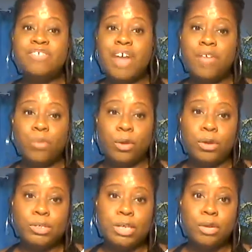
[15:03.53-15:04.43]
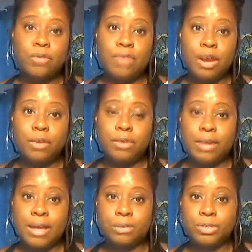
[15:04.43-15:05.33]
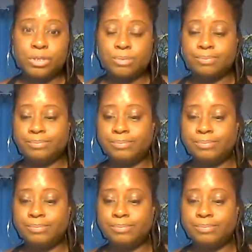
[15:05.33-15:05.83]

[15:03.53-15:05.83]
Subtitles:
5 words that you've narrowed it down to,